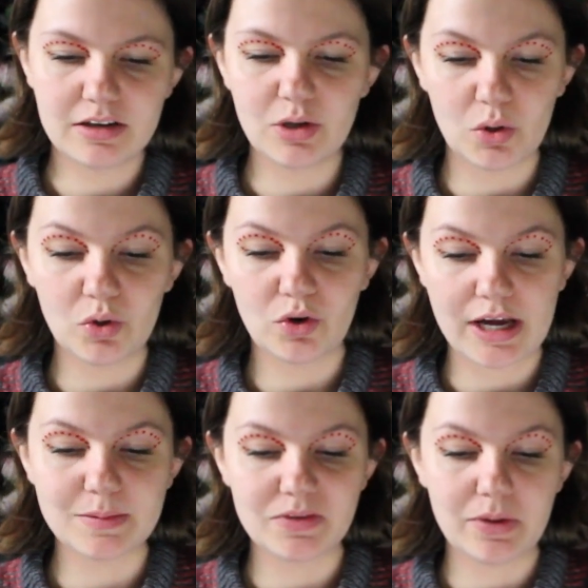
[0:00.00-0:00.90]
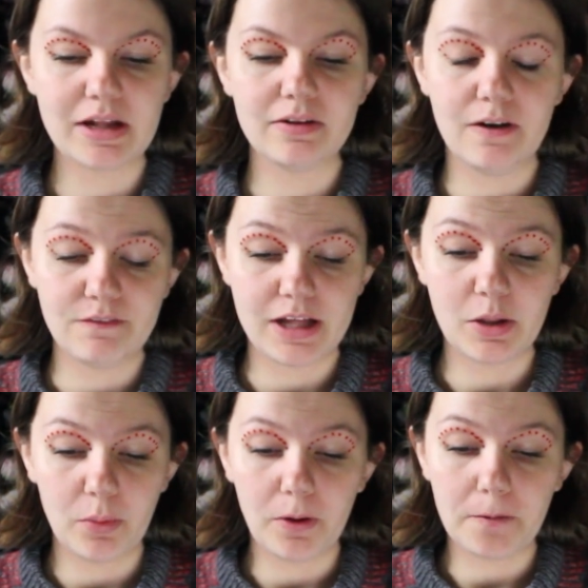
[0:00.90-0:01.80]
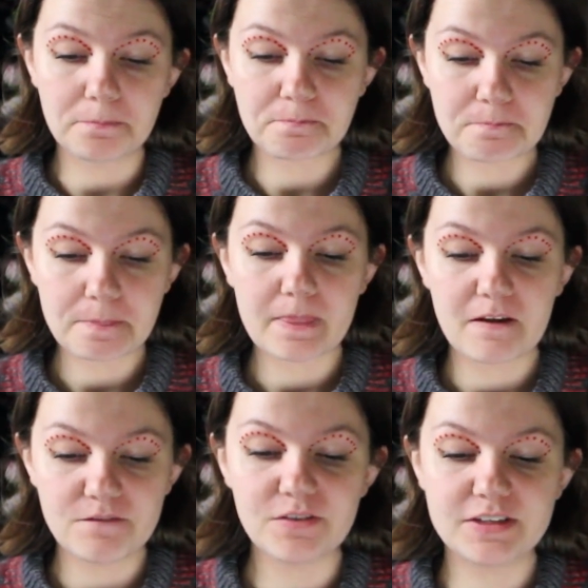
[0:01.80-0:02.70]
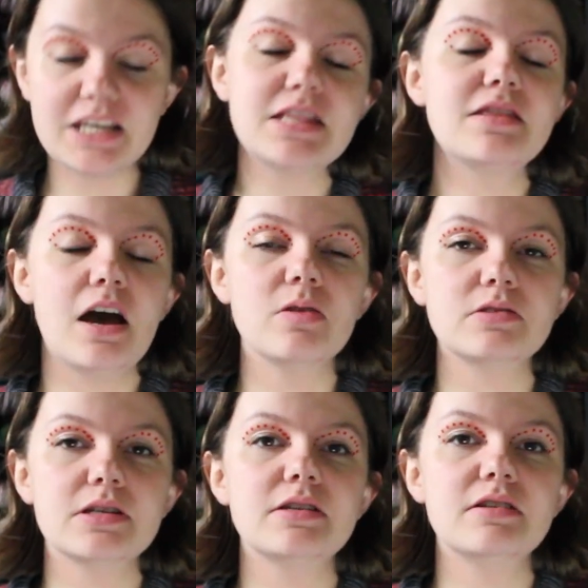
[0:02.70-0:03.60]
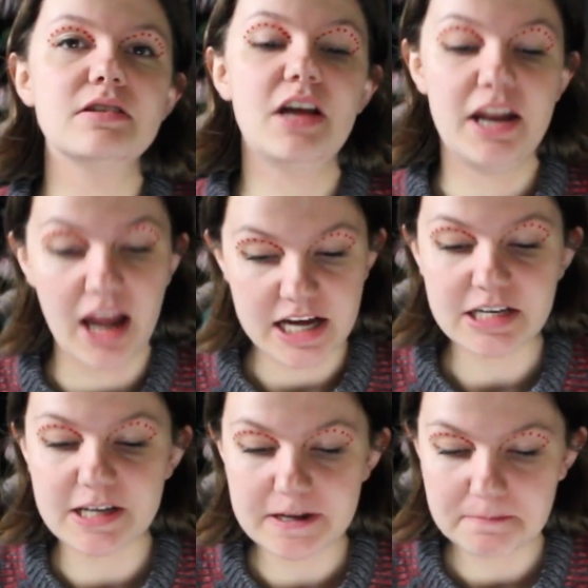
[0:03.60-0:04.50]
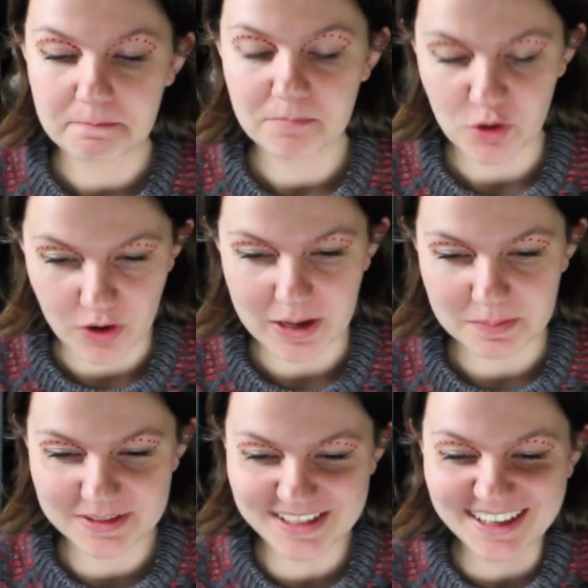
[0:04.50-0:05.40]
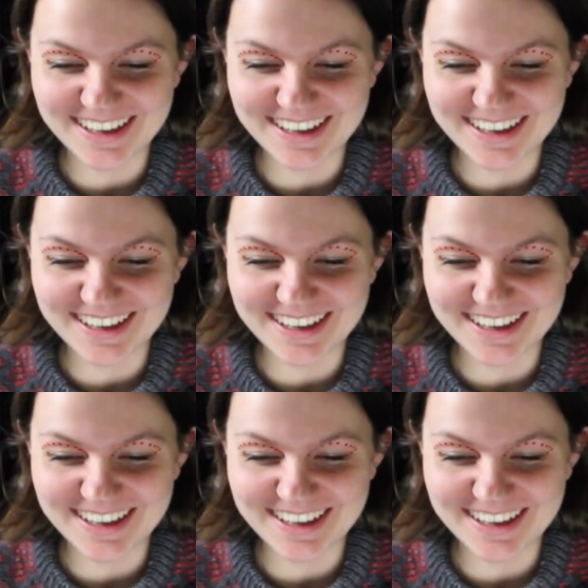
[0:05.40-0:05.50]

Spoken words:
Total grams available, 15,090 grams.